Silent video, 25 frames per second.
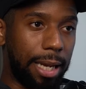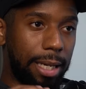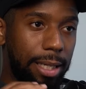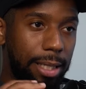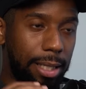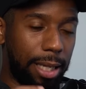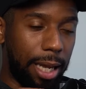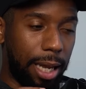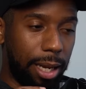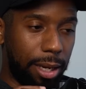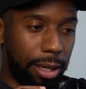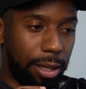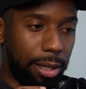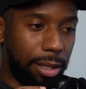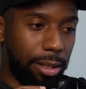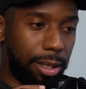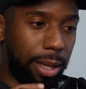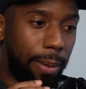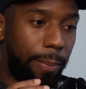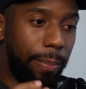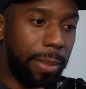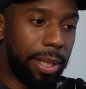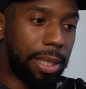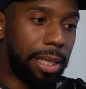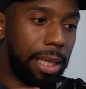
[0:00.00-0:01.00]
and then
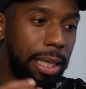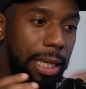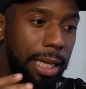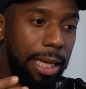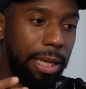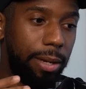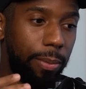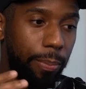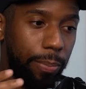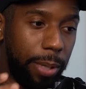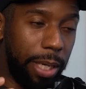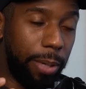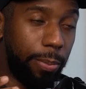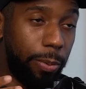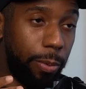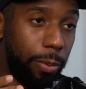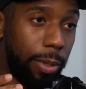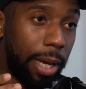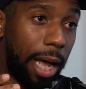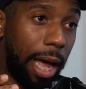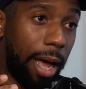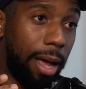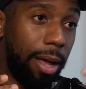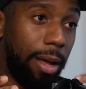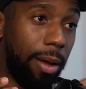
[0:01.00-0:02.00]
they're misleading
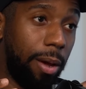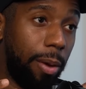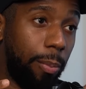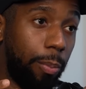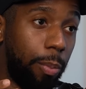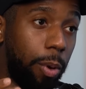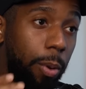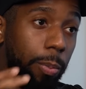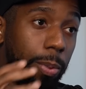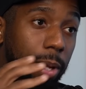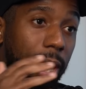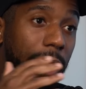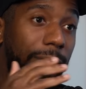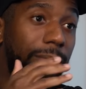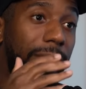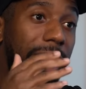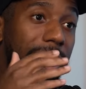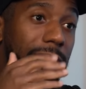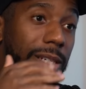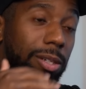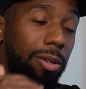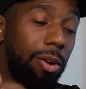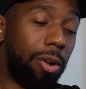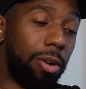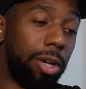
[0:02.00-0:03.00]
people that probably have
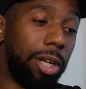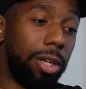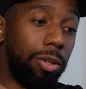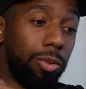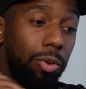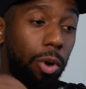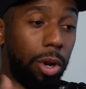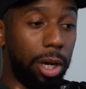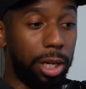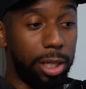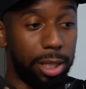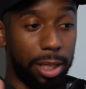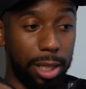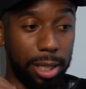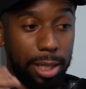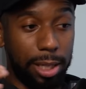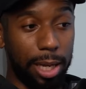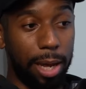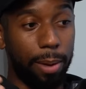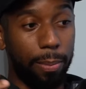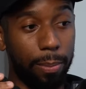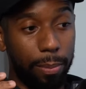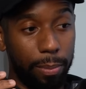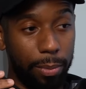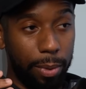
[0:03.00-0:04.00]
less knowledge than
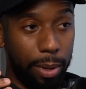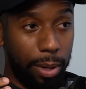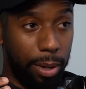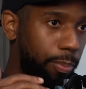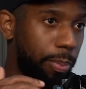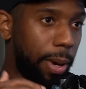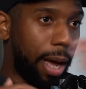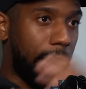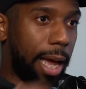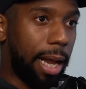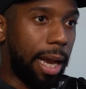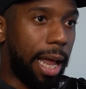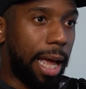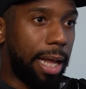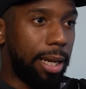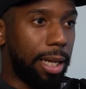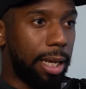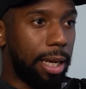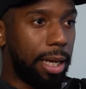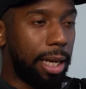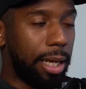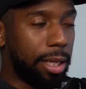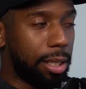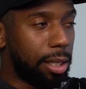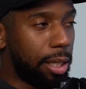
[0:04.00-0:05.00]
them by like
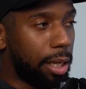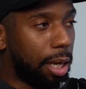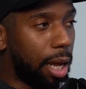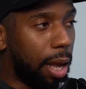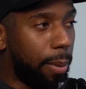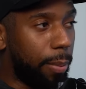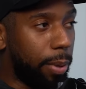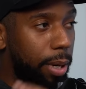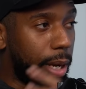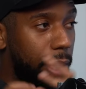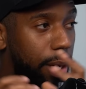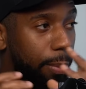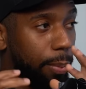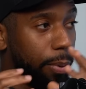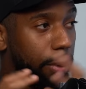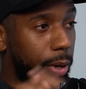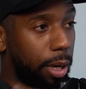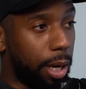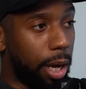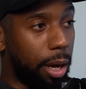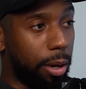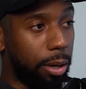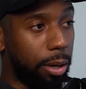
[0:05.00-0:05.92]
the glitz and glamour that they're putting